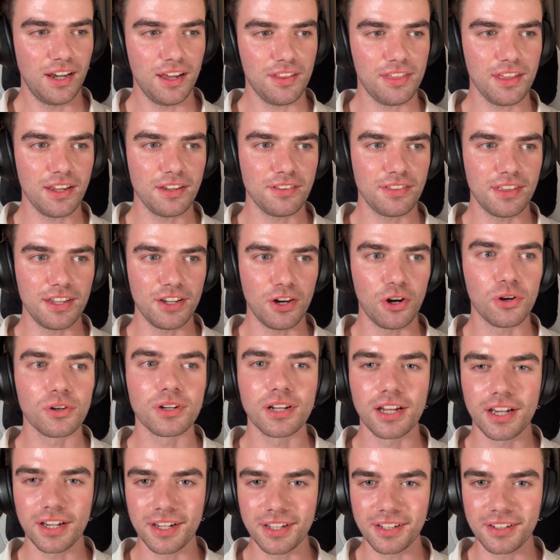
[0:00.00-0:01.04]
I think the
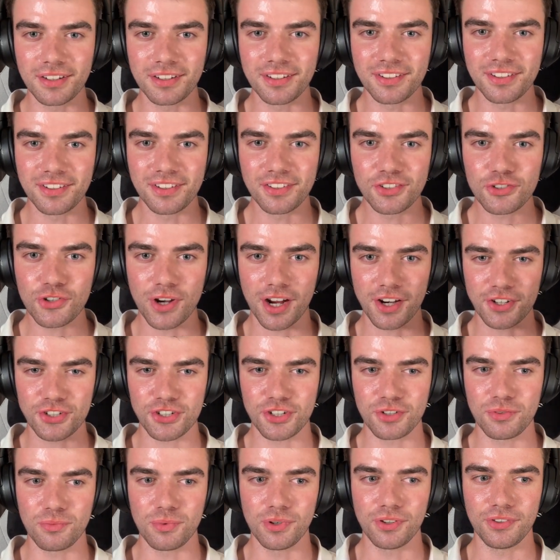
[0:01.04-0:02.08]
online
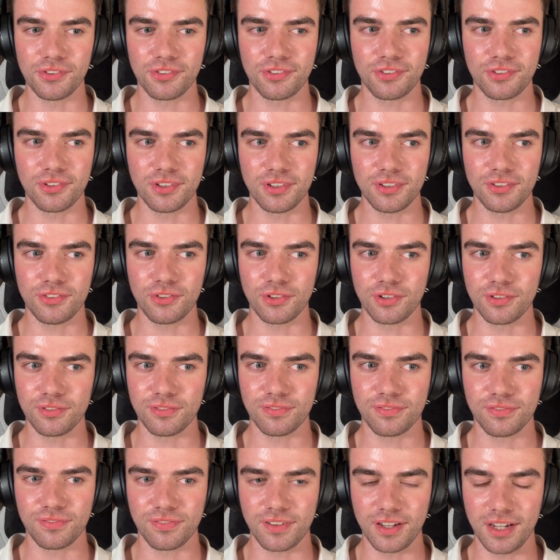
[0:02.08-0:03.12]
traction was sort
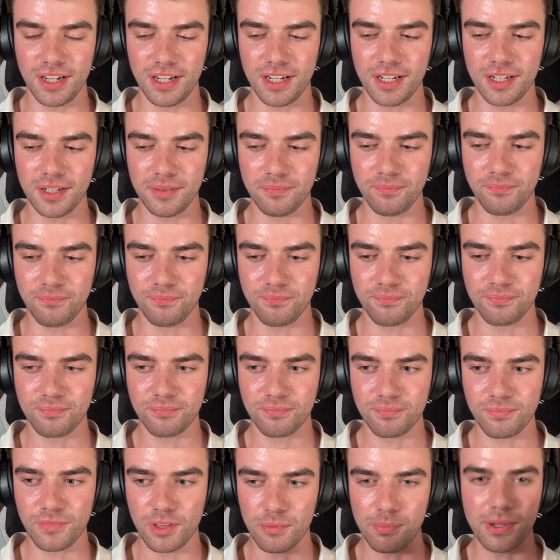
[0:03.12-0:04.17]
of
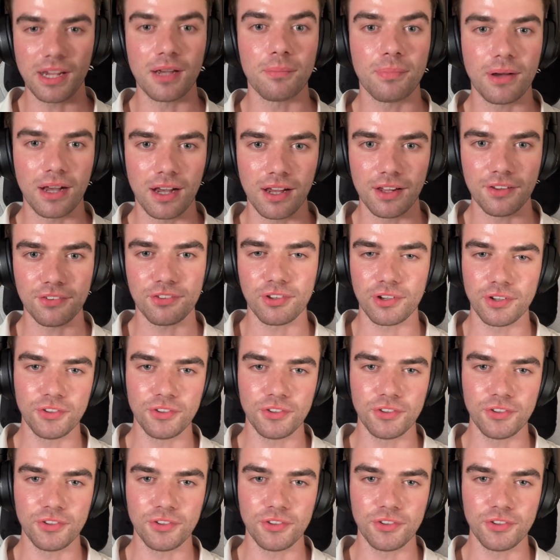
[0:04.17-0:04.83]
the bigger part.